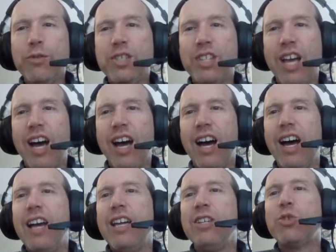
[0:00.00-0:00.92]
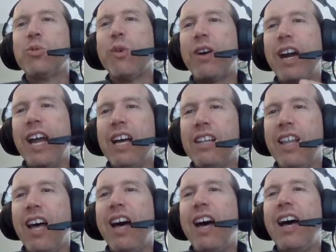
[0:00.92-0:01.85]
sides were
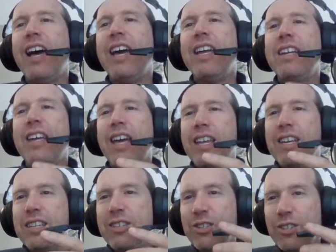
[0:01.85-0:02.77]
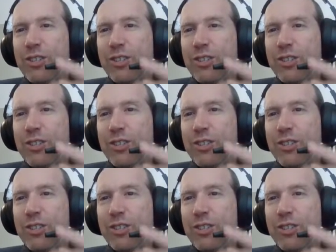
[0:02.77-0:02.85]
allied and